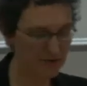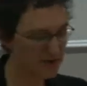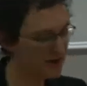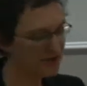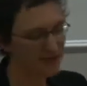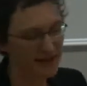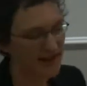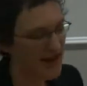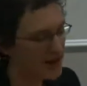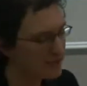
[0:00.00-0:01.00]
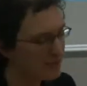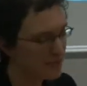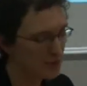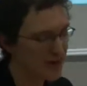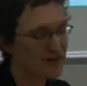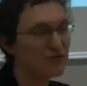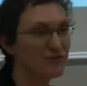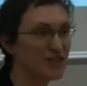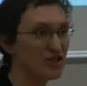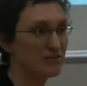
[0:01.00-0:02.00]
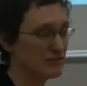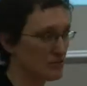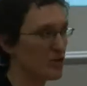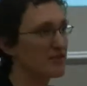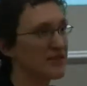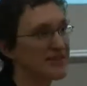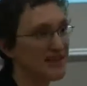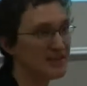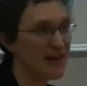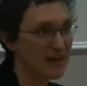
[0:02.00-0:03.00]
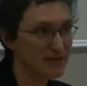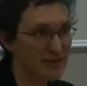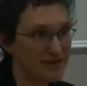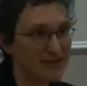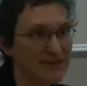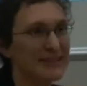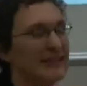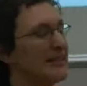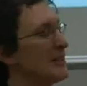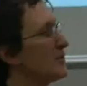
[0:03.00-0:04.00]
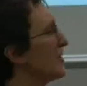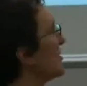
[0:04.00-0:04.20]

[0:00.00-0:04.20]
briefly, the Western region, we're covering 7 counties, which